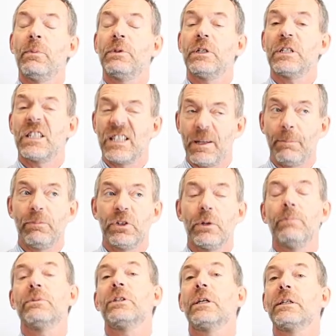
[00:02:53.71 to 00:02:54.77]

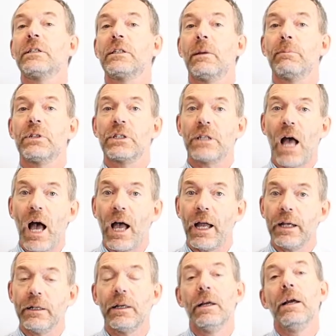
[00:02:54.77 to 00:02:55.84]
symptoms
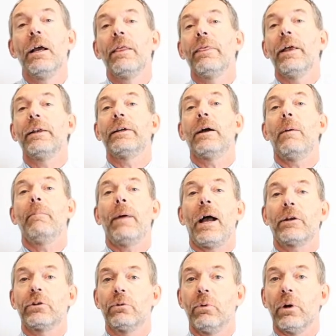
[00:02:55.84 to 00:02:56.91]
subside, then come
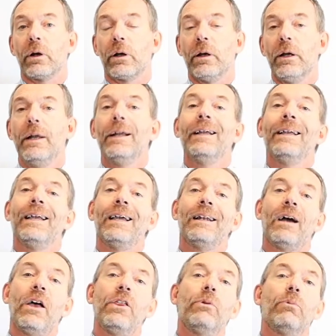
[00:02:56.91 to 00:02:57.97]
back to work. In
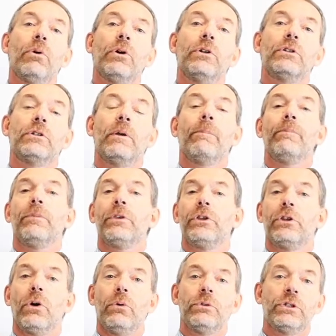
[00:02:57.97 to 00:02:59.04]
other words,
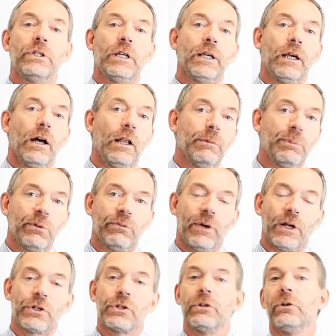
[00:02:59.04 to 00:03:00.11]
don't seek a health
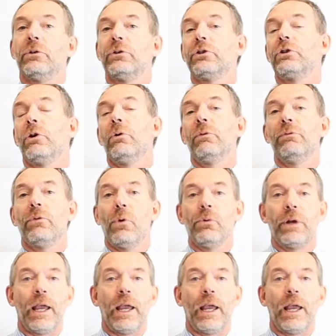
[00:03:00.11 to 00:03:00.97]
professional, don't phone